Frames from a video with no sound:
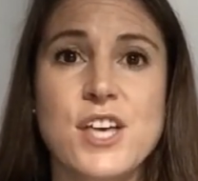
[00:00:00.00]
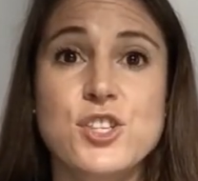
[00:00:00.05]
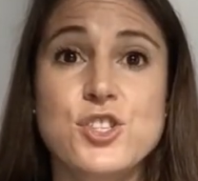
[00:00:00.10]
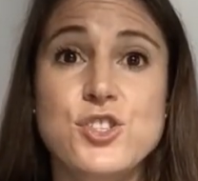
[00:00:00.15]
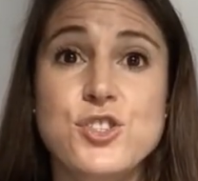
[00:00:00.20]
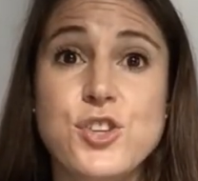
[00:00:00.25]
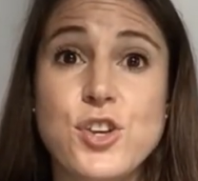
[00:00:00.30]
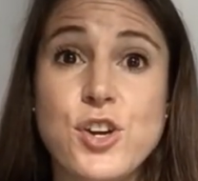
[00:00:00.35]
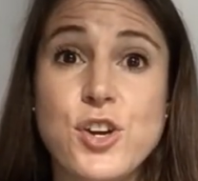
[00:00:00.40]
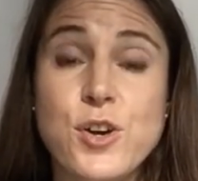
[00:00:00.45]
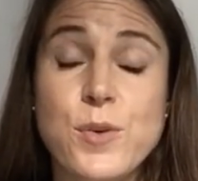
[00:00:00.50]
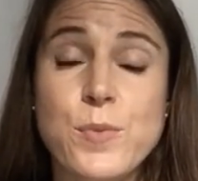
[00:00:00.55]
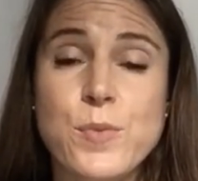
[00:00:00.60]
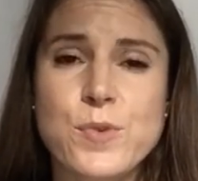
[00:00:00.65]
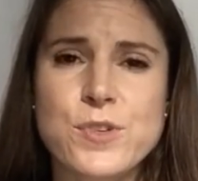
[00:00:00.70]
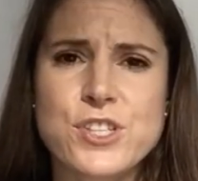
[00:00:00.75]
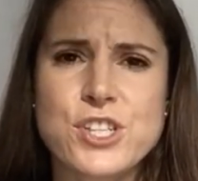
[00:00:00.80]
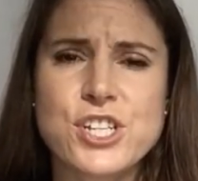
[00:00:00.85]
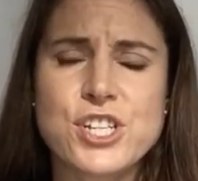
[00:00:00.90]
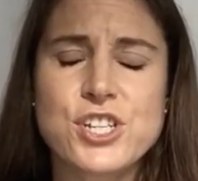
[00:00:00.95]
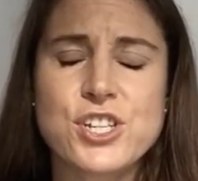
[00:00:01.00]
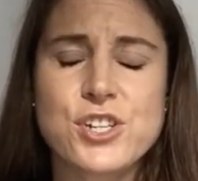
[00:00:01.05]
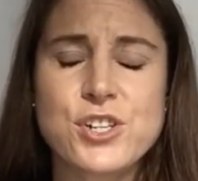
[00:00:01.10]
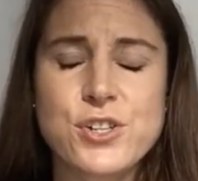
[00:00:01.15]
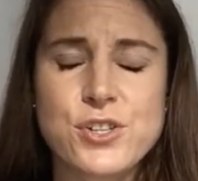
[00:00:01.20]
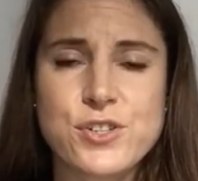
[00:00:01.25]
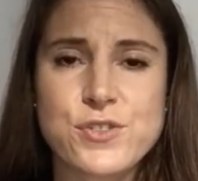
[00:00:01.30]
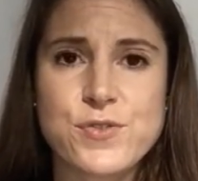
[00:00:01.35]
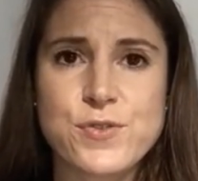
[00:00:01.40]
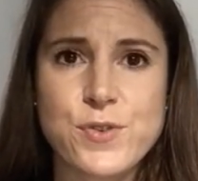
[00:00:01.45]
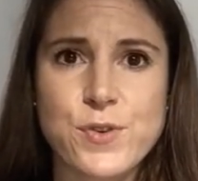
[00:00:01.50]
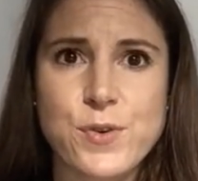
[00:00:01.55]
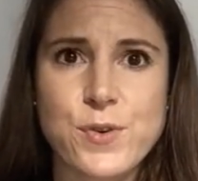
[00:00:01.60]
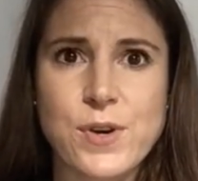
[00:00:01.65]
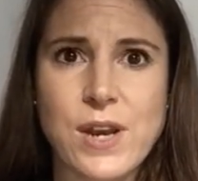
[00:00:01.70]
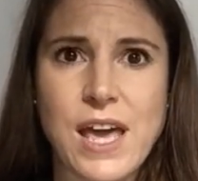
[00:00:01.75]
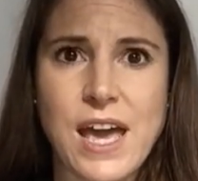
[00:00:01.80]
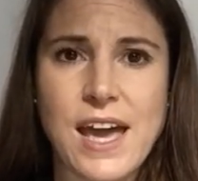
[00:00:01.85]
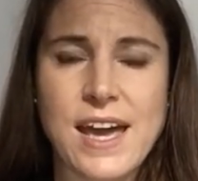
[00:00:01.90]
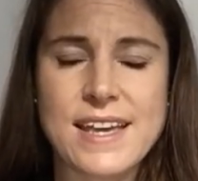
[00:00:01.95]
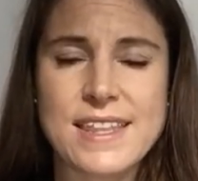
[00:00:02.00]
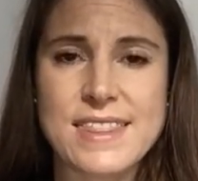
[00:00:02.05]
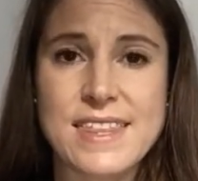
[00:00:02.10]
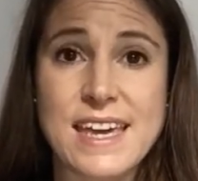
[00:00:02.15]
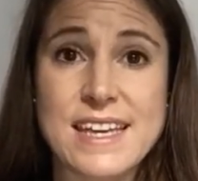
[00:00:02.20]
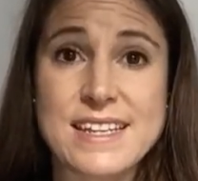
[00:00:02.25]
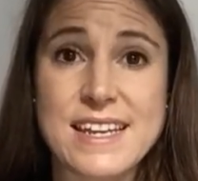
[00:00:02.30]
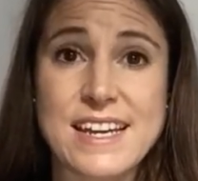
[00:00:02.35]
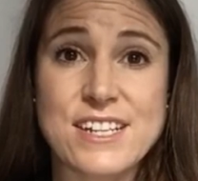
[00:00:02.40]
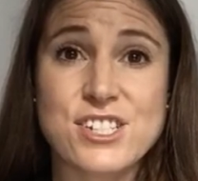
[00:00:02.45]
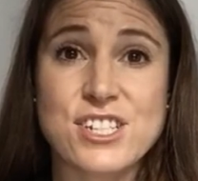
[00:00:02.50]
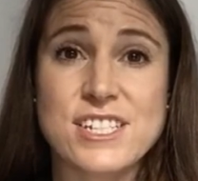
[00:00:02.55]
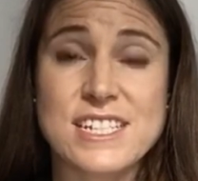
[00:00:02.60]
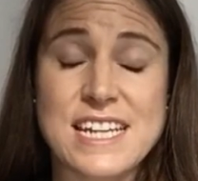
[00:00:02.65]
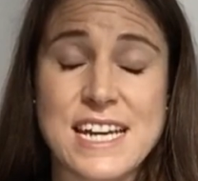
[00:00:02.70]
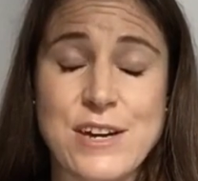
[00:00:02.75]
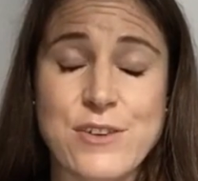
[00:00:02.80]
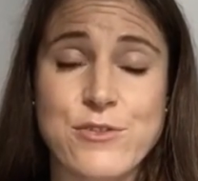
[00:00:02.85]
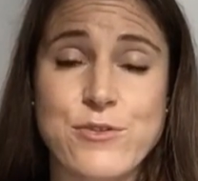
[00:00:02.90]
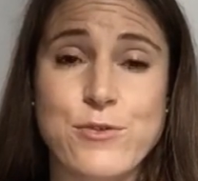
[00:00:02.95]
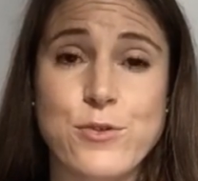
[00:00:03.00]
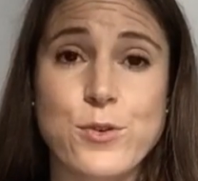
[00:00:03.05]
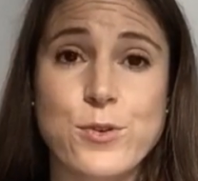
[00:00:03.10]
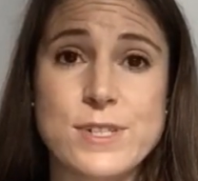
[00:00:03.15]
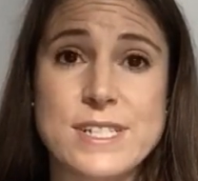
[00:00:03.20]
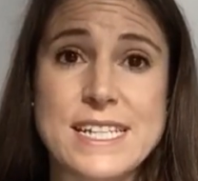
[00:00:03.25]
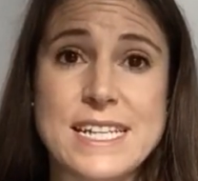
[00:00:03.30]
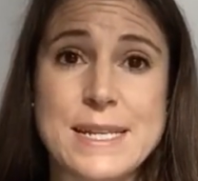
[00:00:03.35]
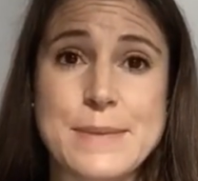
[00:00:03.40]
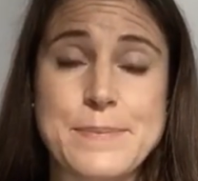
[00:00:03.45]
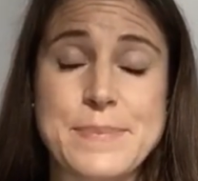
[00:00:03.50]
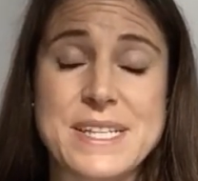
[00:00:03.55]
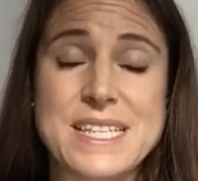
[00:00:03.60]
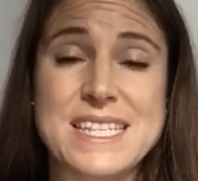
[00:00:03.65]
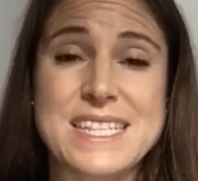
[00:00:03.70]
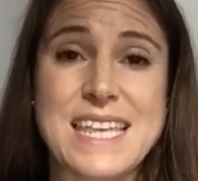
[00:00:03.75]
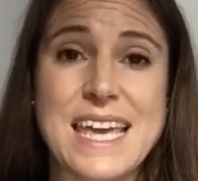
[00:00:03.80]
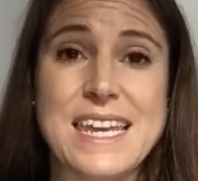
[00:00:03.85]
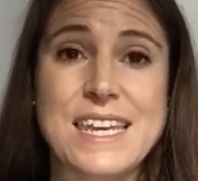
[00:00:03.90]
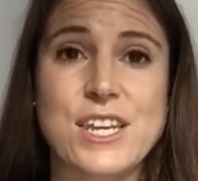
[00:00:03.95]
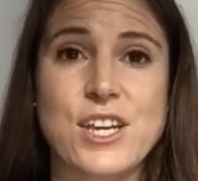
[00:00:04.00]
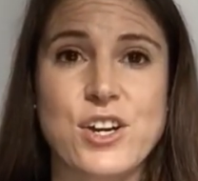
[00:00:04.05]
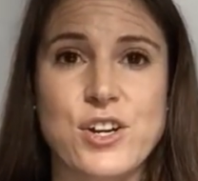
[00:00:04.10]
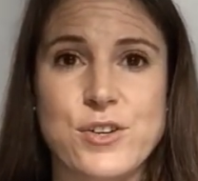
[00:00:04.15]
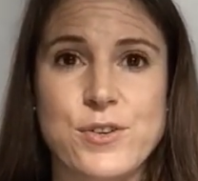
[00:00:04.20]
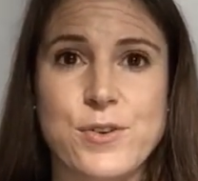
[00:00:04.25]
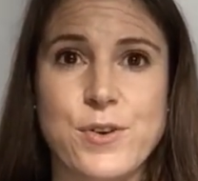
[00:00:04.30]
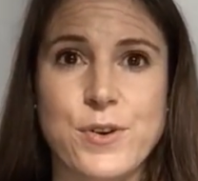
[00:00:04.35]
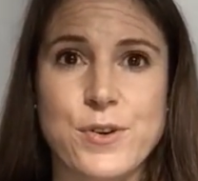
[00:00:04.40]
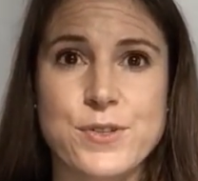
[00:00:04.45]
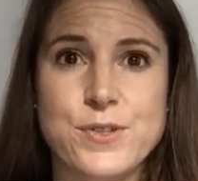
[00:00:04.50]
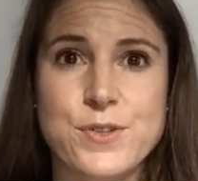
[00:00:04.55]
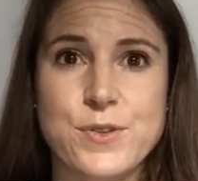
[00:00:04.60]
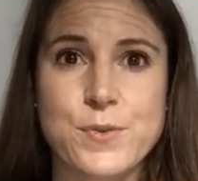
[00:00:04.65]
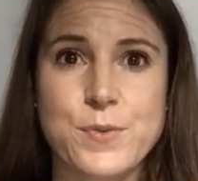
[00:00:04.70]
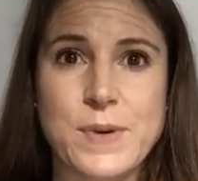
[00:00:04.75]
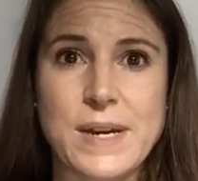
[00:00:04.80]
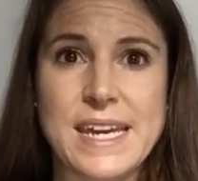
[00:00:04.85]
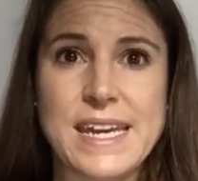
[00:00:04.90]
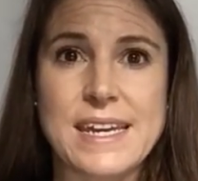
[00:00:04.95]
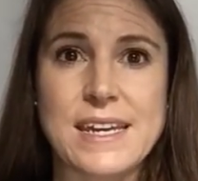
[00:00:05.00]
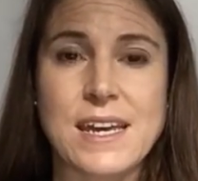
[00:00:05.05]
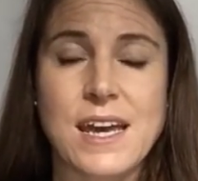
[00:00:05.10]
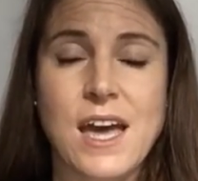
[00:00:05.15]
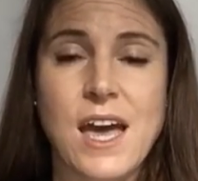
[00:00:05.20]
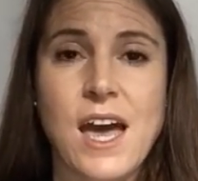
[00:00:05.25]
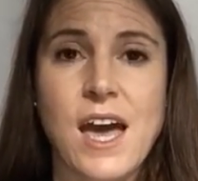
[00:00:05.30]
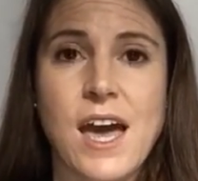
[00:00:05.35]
Zoom was a huge faller, they're actually down 14% across the week.